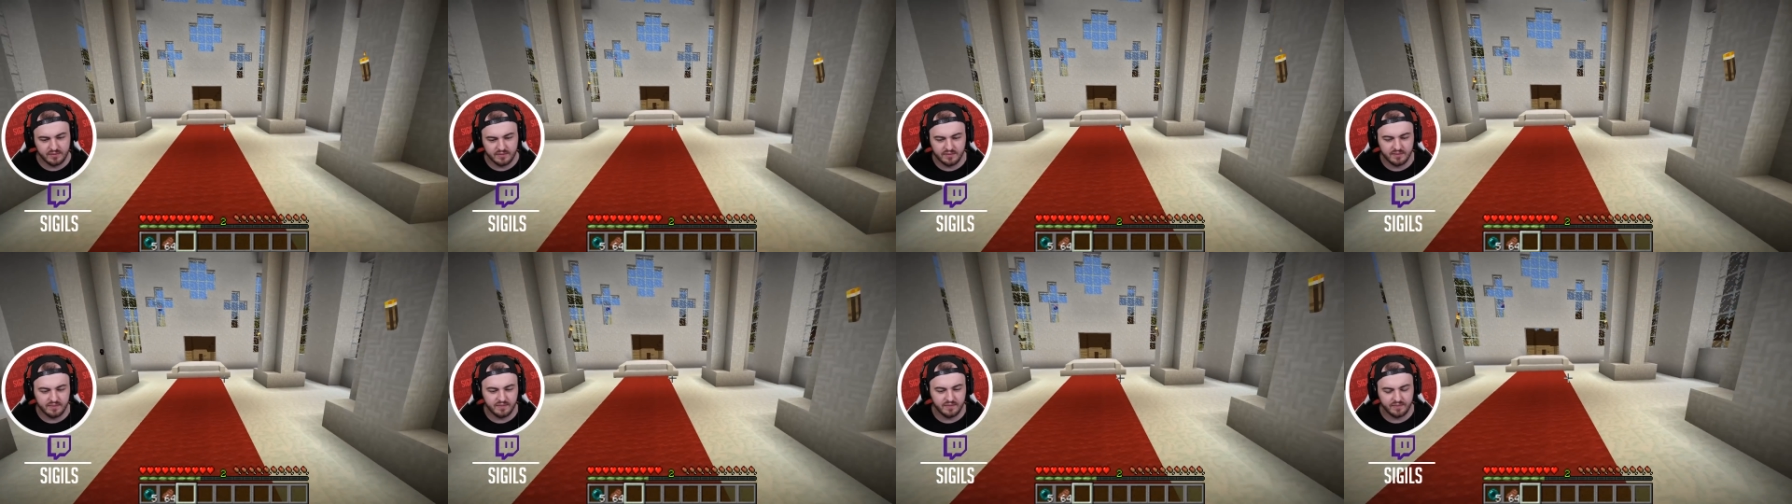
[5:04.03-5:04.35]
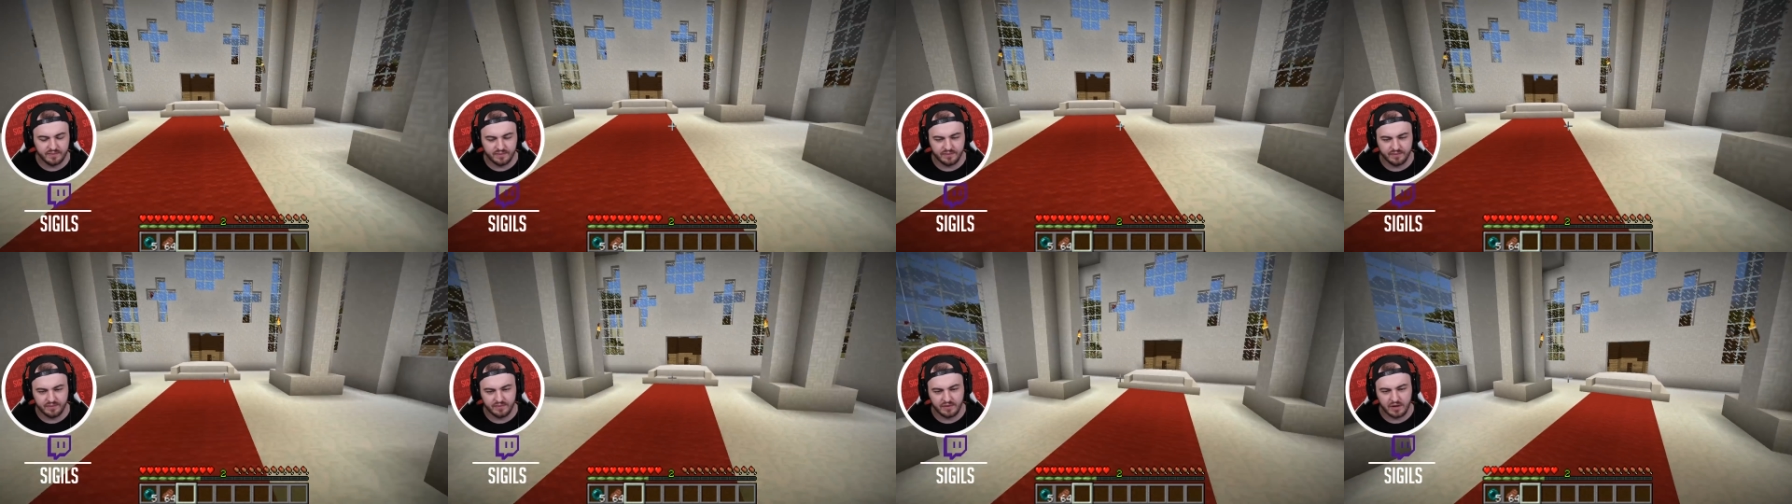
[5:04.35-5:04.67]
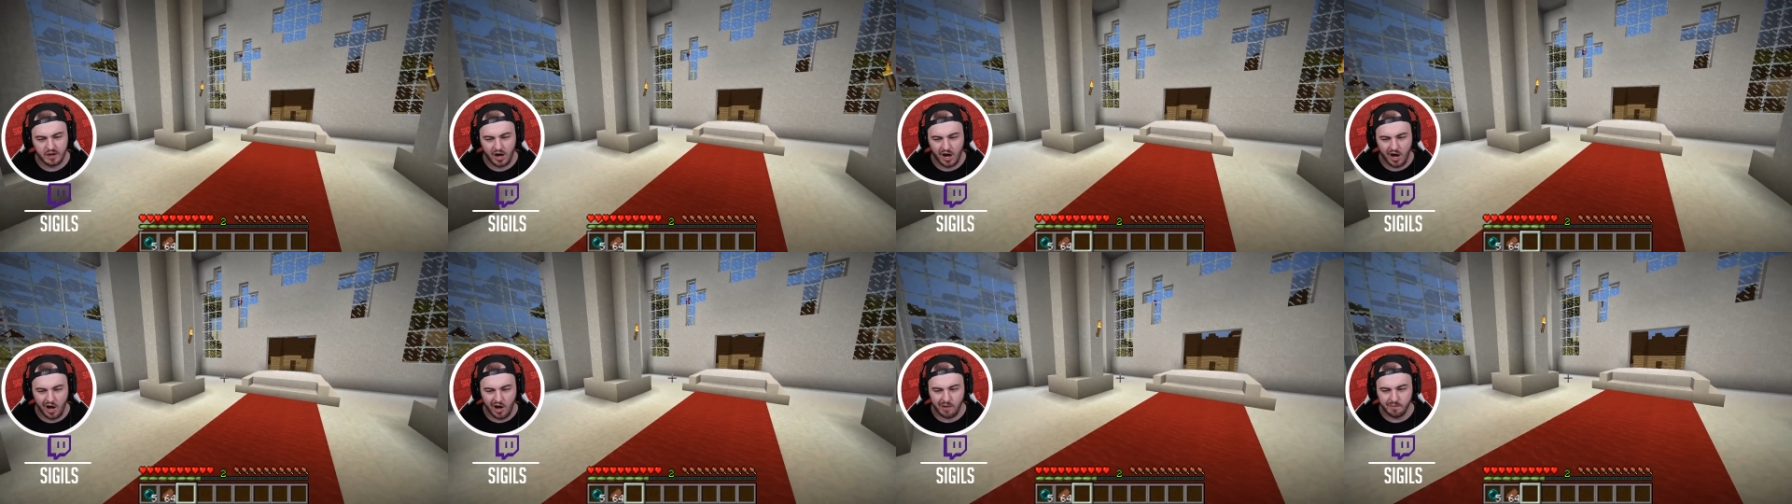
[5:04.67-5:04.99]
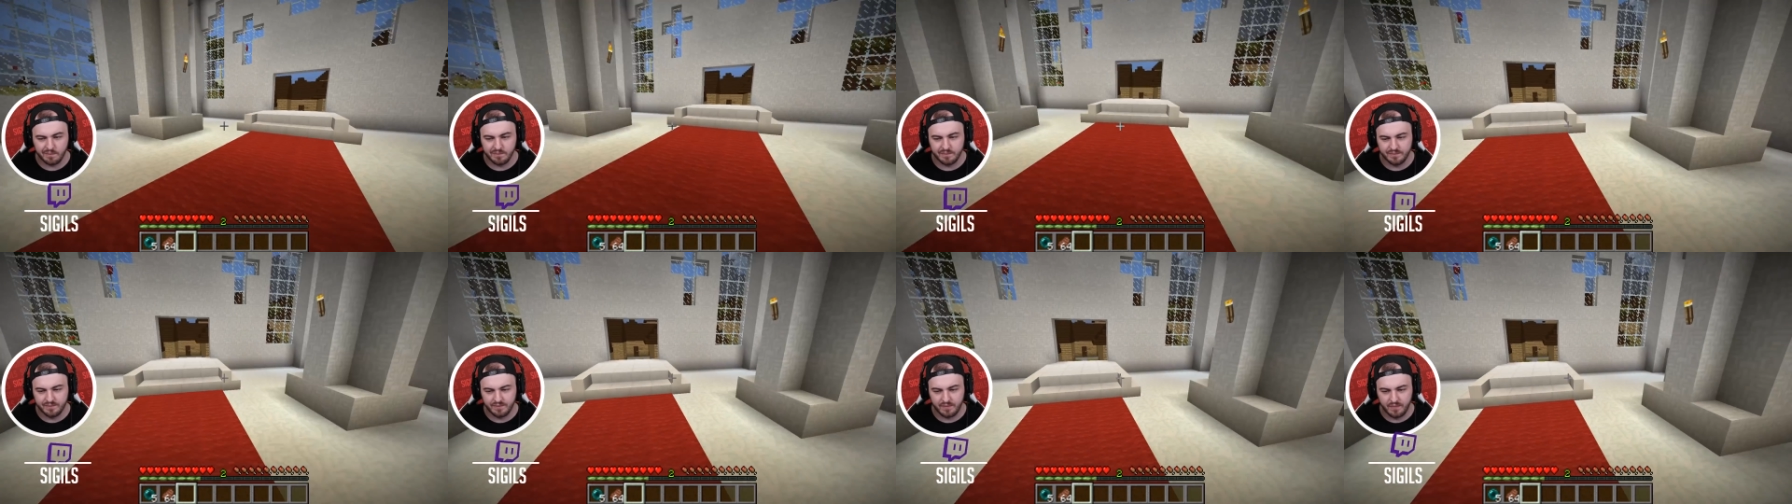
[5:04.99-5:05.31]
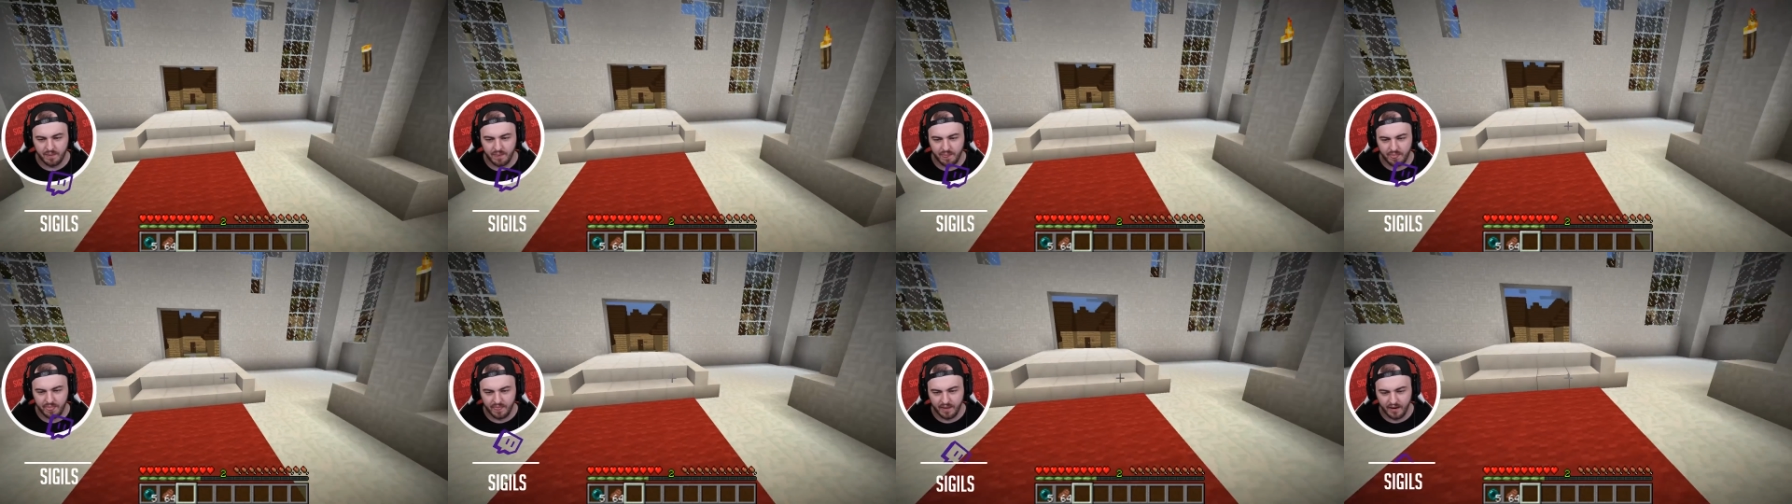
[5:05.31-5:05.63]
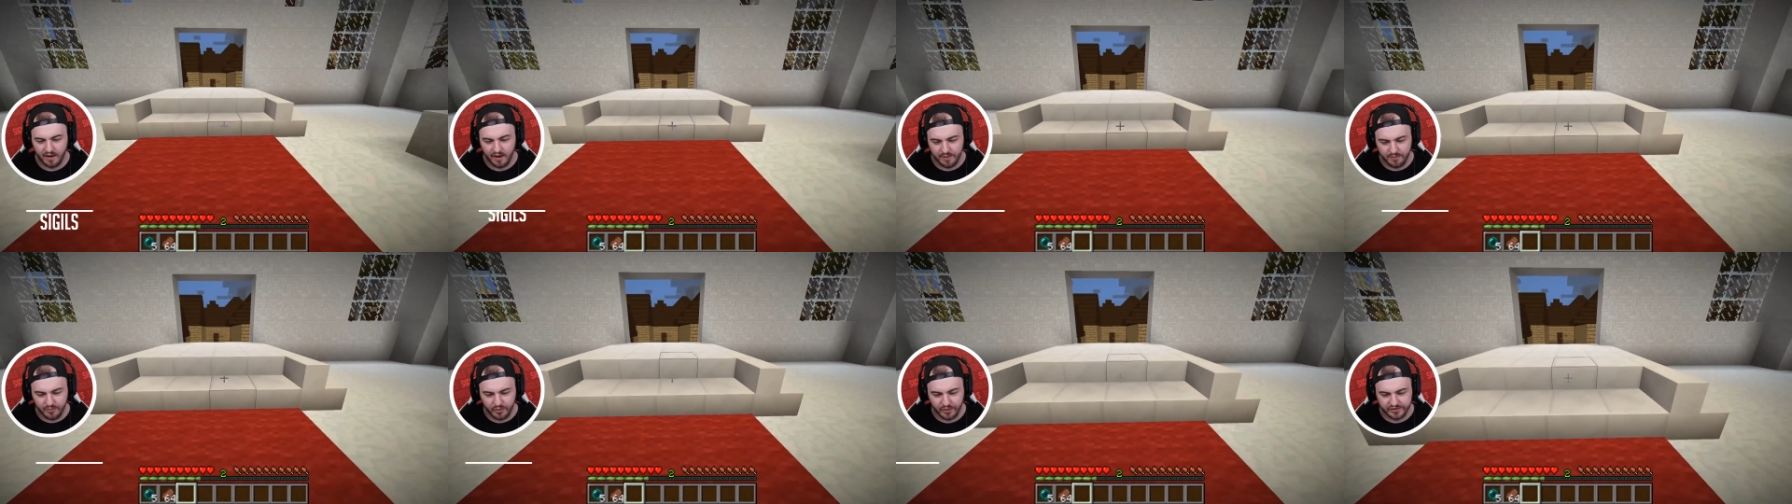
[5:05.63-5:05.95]
oh, let's
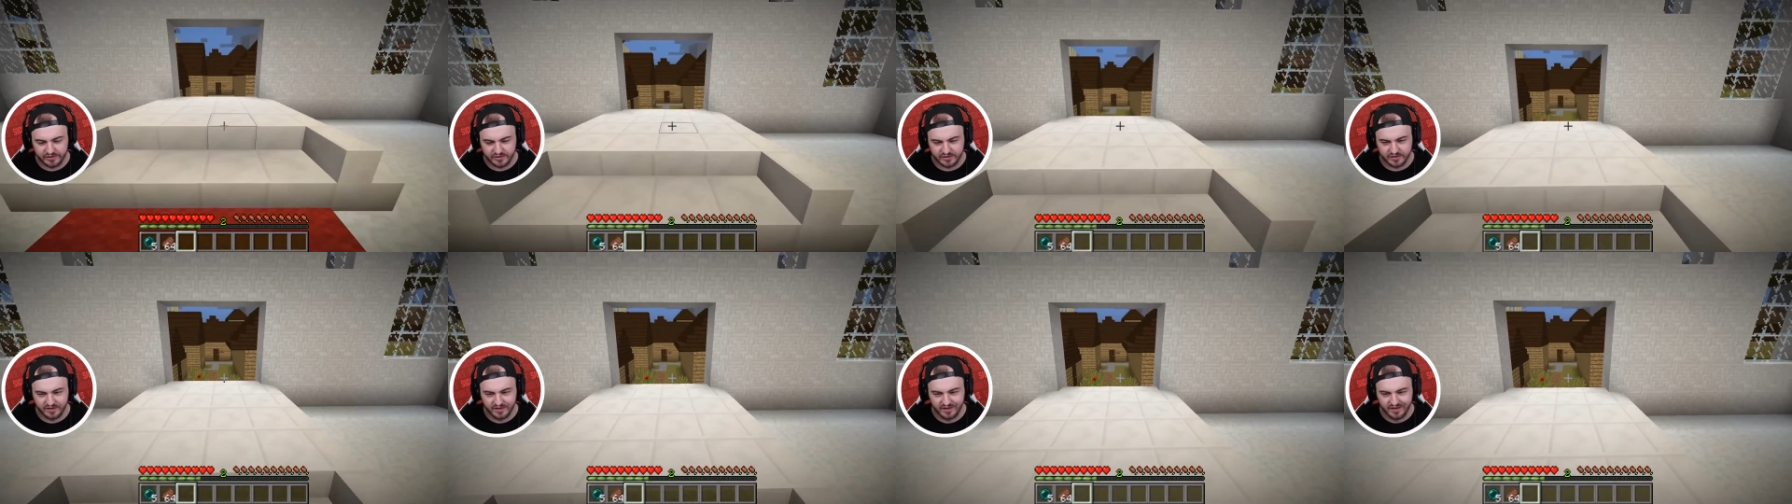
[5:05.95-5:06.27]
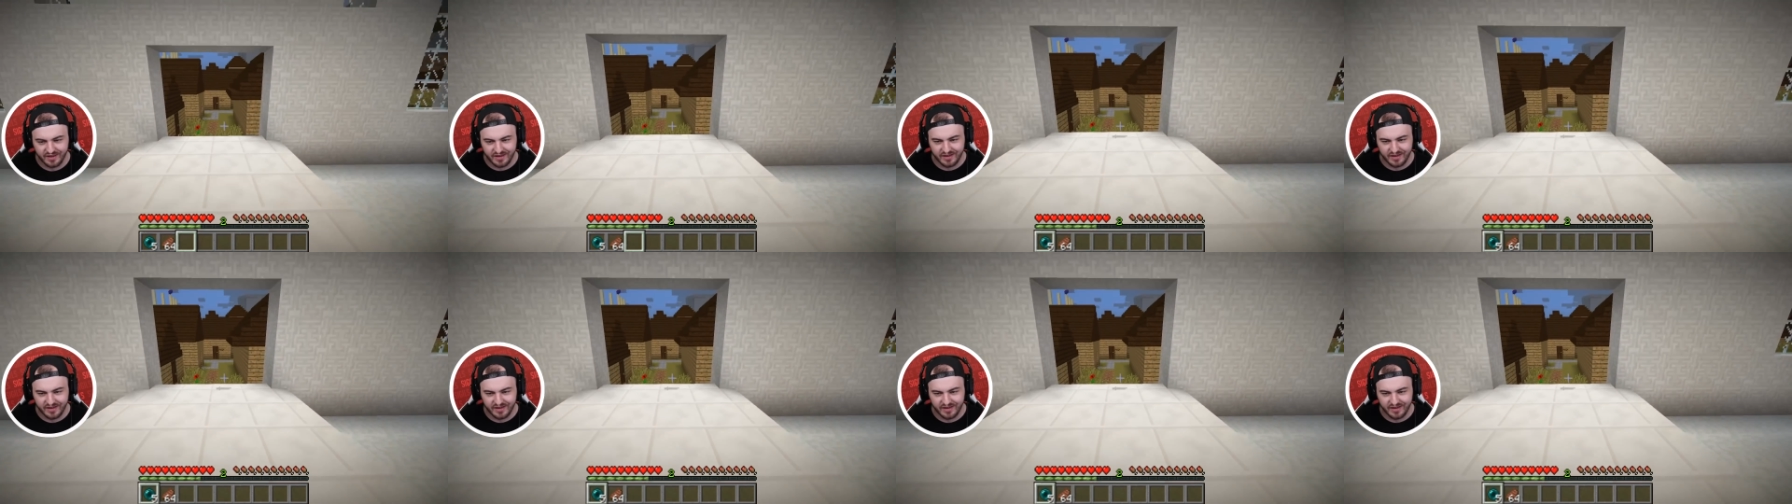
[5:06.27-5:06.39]
yeah. go, boys.